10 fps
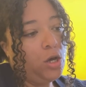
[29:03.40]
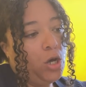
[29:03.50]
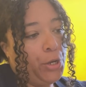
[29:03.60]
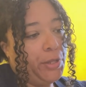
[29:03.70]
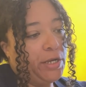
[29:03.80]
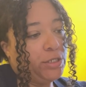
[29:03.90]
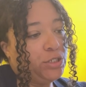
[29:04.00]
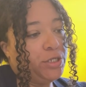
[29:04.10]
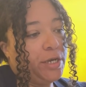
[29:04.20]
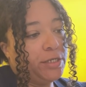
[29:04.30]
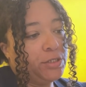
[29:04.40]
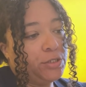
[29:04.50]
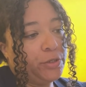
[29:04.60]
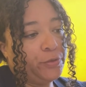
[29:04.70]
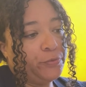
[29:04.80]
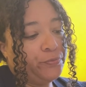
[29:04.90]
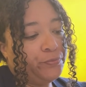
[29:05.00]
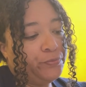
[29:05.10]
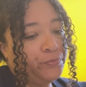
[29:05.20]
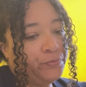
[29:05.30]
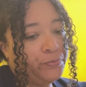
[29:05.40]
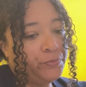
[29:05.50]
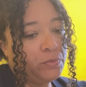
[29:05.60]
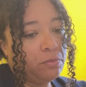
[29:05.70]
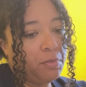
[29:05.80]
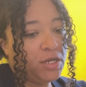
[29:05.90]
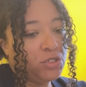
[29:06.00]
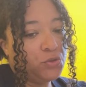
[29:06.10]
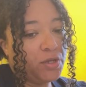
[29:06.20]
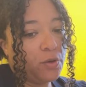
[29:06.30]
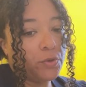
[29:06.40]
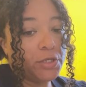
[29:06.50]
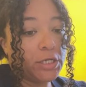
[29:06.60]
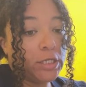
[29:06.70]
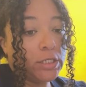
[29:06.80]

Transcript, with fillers: All that good jazz. So may do that within